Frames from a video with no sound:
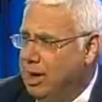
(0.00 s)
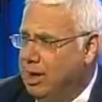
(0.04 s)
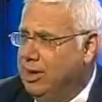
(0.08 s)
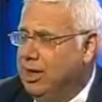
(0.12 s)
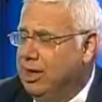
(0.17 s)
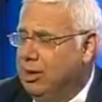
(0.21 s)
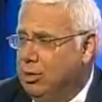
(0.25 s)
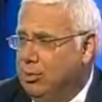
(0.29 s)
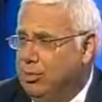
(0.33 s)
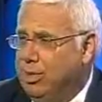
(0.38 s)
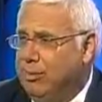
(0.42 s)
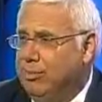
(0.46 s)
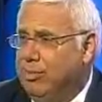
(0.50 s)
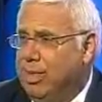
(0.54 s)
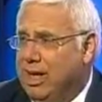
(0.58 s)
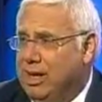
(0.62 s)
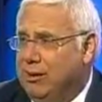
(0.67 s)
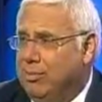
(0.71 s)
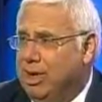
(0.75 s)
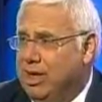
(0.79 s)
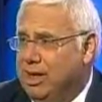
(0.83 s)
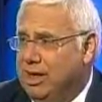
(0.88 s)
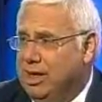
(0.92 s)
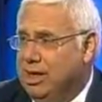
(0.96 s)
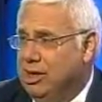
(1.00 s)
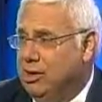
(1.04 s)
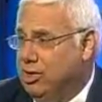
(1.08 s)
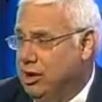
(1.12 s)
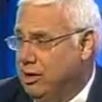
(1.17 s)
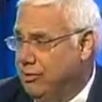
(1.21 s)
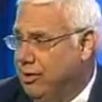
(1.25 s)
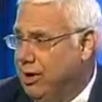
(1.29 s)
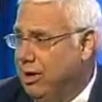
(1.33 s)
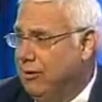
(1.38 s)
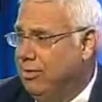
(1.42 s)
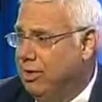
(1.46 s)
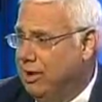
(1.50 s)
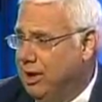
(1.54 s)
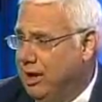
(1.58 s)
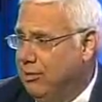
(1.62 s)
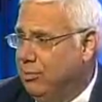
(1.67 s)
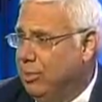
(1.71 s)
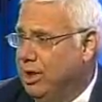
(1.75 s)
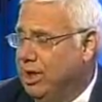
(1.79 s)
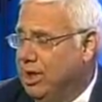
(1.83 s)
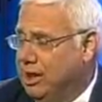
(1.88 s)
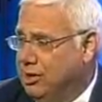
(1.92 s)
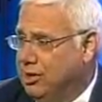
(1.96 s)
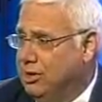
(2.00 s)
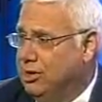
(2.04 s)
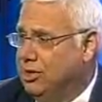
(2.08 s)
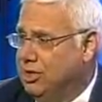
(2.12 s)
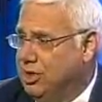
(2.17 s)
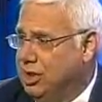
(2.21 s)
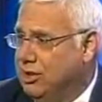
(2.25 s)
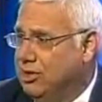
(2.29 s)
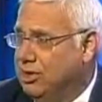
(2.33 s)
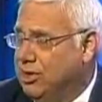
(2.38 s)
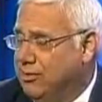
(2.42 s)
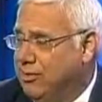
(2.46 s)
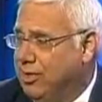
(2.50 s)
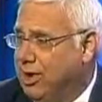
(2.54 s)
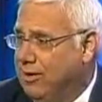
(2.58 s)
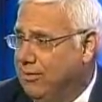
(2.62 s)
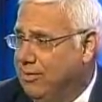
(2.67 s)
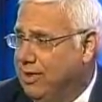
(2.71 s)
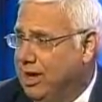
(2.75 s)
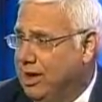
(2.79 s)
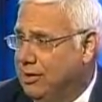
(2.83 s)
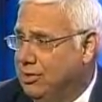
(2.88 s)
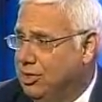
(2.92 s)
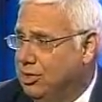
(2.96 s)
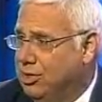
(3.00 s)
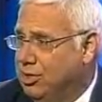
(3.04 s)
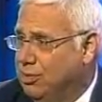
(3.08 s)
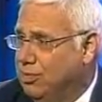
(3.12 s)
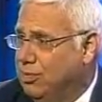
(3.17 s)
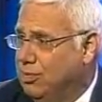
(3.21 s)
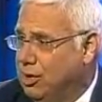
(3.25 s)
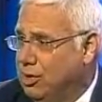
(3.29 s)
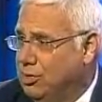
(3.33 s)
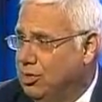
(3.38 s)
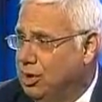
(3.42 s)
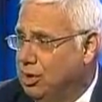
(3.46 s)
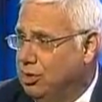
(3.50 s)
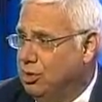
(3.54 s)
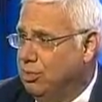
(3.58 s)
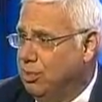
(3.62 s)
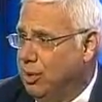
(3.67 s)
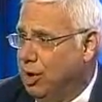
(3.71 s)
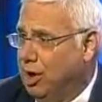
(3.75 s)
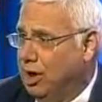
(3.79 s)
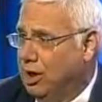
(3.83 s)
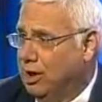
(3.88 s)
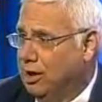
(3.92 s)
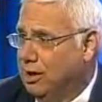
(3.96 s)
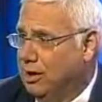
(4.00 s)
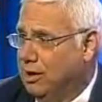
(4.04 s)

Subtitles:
But I think it'll be many, many years, if ever, that we get to the 65,000 student mark.